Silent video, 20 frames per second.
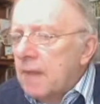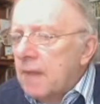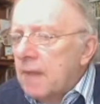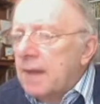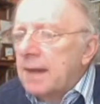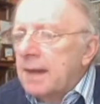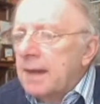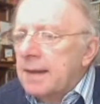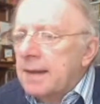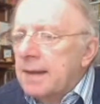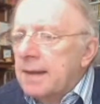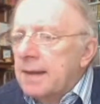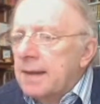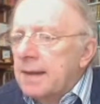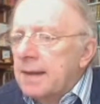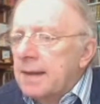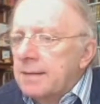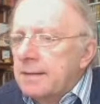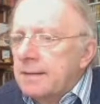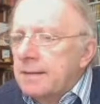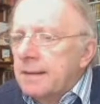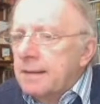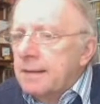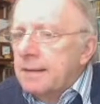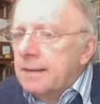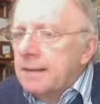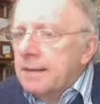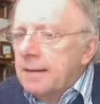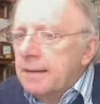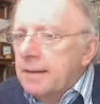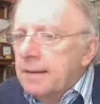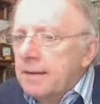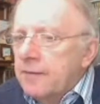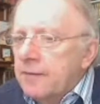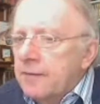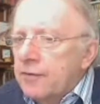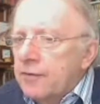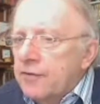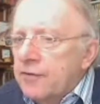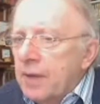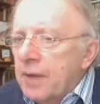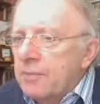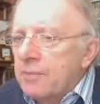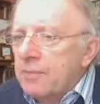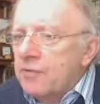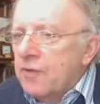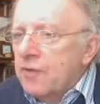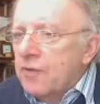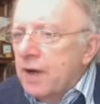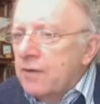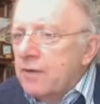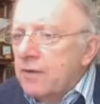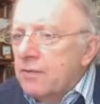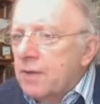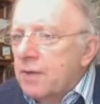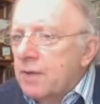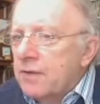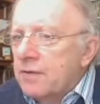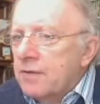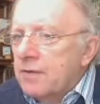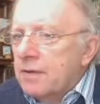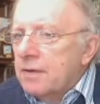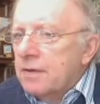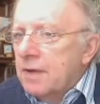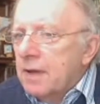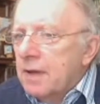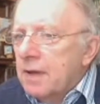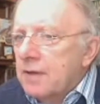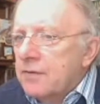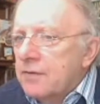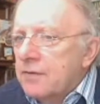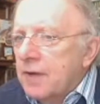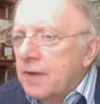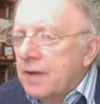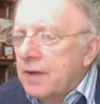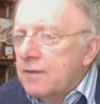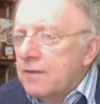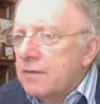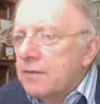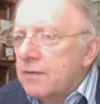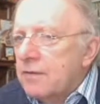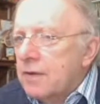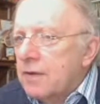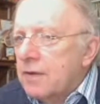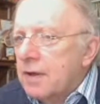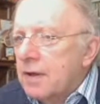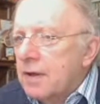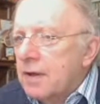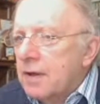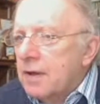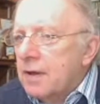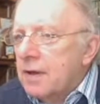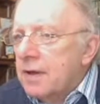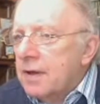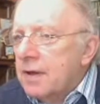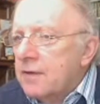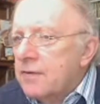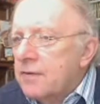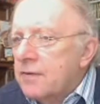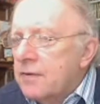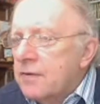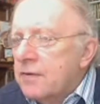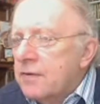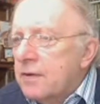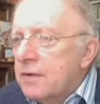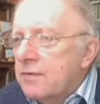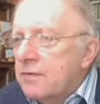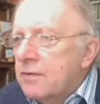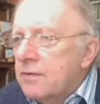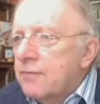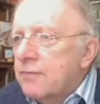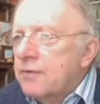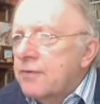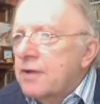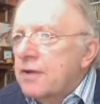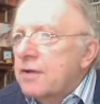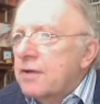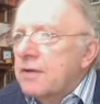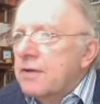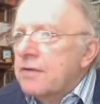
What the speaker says: And for some strange reason, science has drifted